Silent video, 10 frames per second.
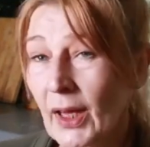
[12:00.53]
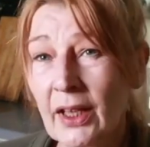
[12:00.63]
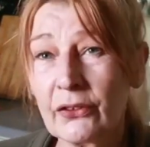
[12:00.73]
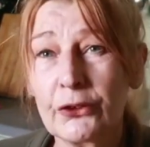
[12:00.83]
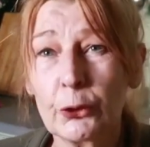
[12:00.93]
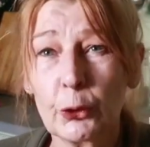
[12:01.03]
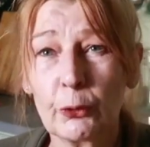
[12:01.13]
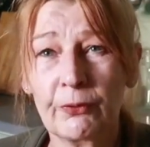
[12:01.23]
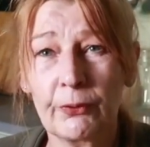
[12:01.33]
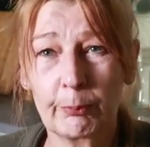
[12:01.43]
as
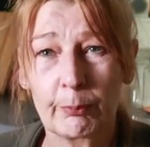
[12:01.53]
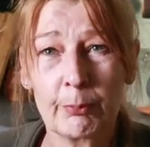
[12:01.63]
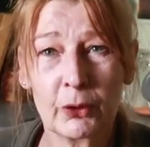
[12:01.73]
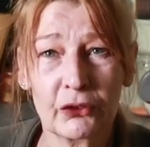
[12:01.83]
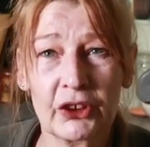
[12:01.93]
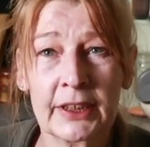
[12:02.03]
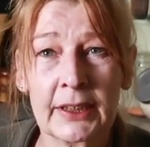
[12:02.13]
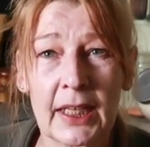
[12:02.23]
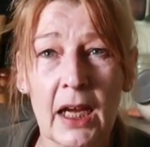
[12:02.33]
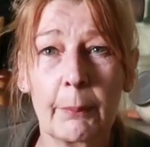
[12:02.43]
you're mushing
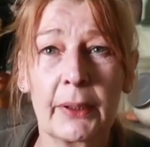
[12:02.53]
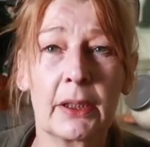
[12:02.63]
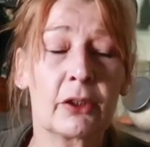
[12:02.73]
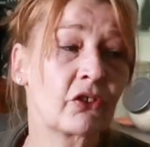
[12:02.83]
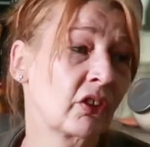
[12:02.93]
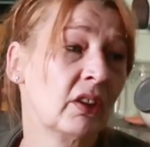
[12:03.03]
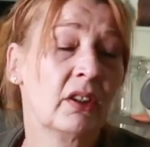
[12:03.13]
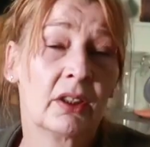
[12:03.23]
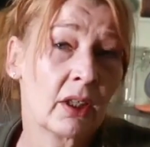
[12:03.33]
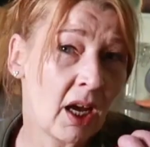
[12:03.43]
the cabbage,
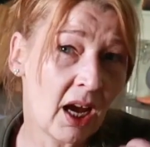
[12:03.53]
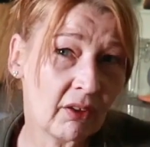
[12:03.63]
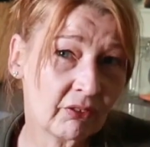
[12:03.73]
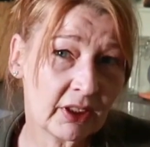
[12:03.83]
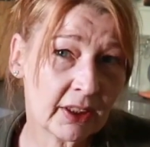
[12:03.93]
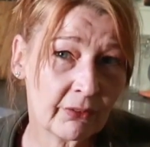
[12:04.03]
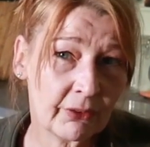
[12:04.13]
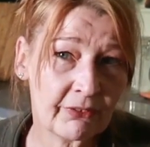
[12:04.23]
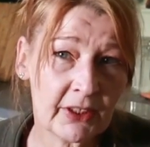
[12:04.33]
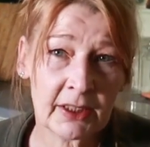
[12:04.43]
have a lick of
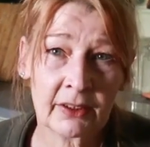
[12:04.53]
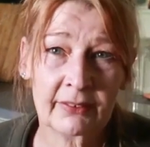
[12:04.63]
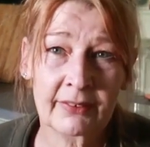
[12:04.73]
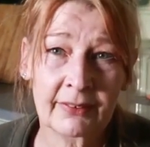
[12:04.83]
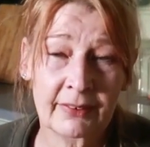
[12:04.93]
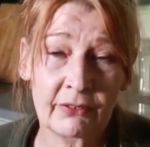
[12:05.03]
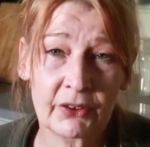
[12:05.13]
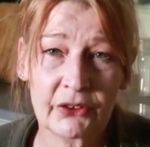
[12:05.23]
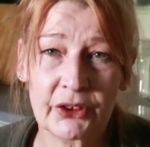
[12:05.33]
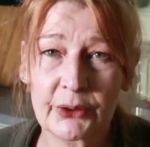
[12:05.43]
your fingers and see if
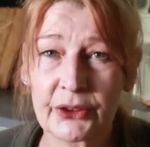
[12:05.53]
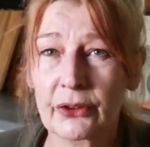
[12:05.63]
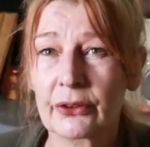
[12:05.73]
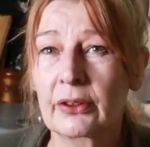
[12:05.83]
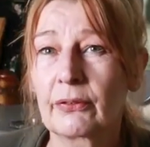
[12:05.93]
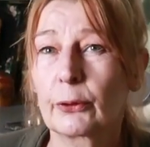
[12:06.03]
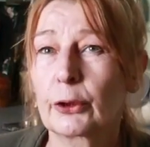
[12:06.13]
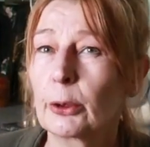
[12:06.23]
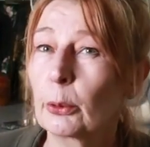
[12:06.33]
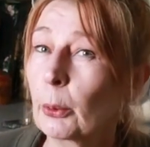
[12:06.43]
it's too salty for
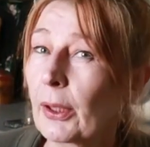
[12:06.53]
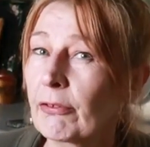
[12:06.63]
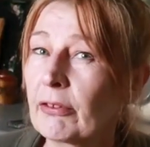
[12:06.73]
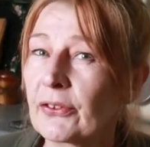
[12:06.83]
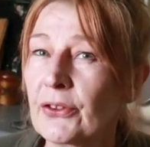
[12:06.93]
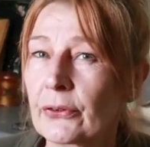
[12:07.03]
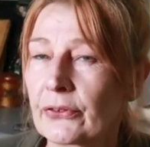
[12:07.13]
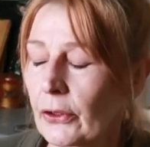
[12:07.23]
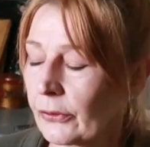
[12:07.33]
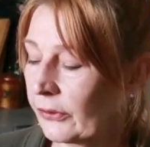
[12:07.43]
you or whether it's not
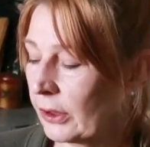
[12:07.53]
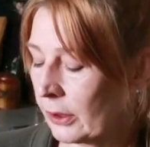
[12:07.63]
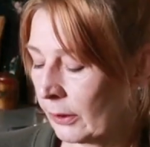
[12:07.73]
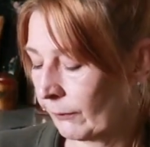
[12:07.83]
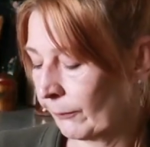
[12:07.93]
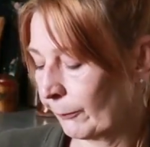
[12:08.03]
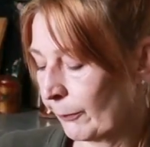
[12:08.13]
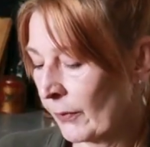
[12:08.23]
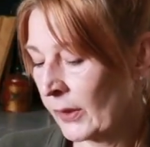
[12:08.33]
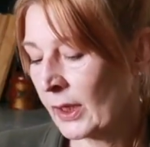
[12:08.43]
salty enough.
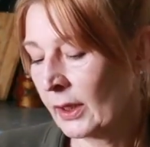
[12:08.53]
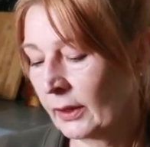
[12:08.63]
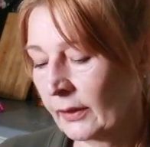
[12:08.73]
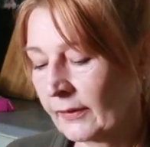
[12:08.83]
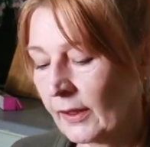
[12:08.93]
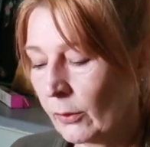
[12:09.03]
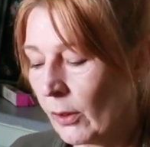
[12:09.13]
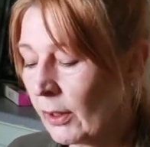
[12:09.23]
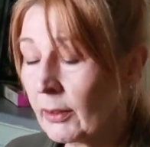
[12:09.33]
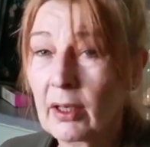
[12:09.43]
So
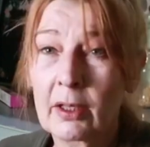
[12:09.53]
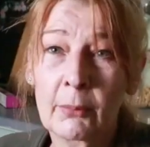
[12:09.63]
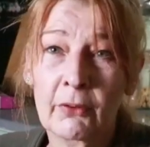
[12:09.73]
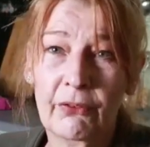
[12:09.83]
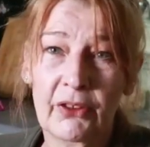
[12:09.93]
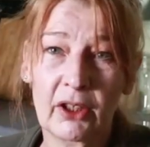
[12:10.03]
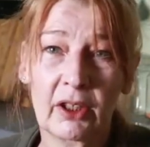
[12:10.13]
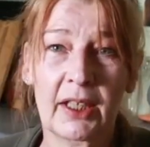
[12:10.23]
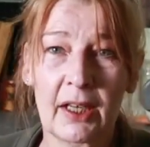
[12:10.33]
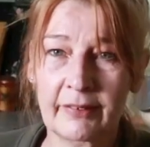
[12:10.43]
I'm of
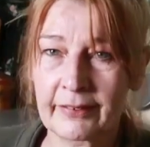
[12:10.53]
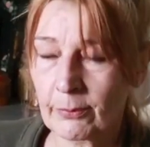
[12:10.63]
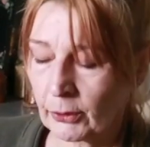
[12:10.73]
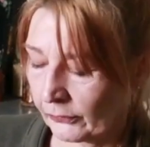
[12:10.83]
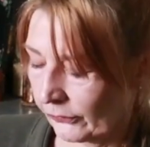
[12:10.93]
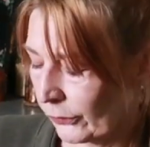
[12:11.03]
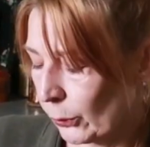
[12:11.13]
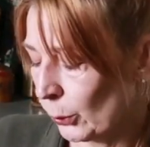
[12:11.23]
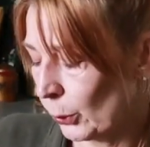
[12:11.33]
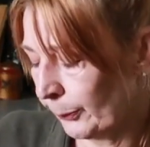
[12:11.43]
the guesstimate
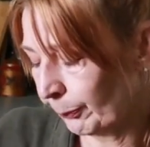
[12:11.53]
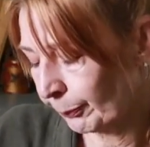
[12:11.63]
school.